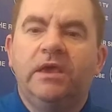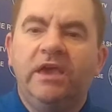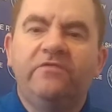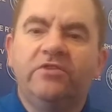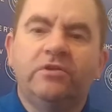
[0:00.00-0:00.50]

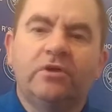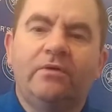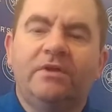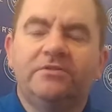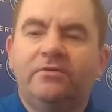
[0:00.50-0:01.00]
even
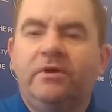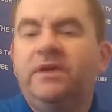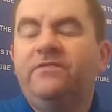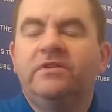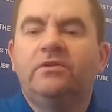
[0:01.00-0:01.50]

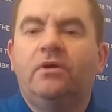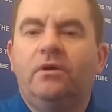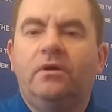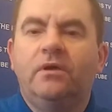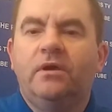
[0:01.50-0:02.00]
in
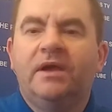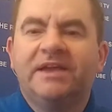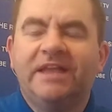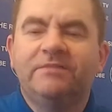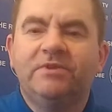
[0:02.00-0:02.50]
our
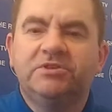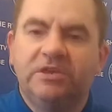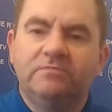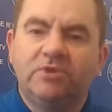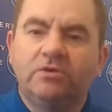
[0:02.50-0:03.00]
academy
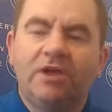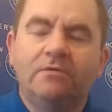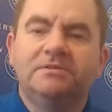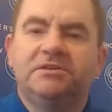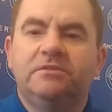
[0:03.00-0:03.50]
teams, our
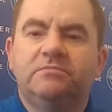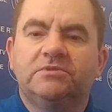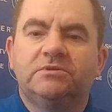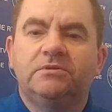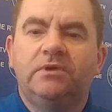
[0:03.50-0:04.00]
young
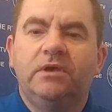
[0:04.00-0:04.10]
teams,